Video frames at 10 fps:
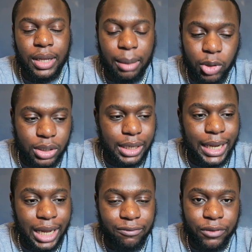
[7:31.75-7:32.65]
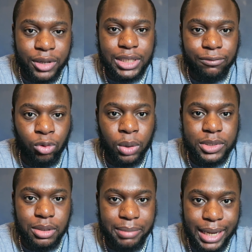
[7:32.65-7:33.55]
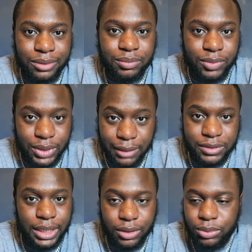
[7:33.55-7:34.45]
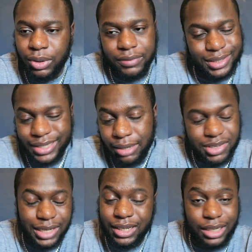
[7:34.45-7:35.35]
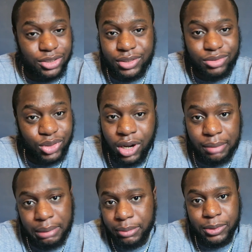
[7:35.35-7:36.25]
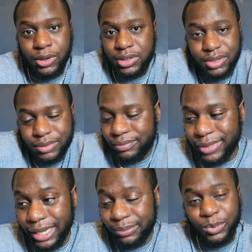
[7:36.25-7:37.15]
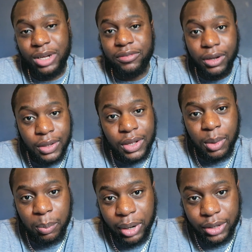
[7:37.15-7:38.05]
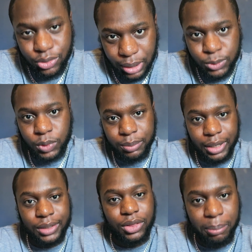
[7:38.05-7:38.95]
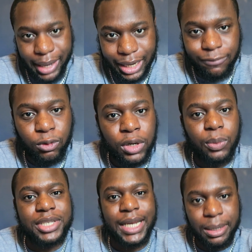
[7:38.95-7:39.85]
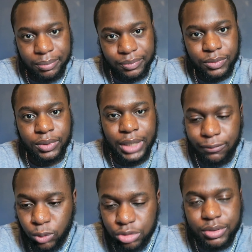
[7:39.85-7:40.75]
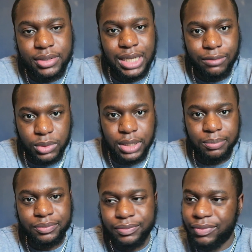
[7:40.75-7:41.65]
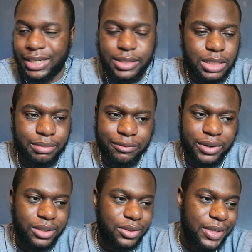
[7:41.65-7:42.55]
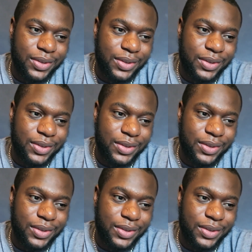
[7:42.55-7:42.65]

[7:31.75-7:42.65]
I'm not gonna lie, at first I thought it was the man, DevTech, whoever his name is, I just can't remember because, yeah, whatever. But you know what I'm talking about, the man. I thought it was him. I thought Screenslaver was him. I said it to my friend.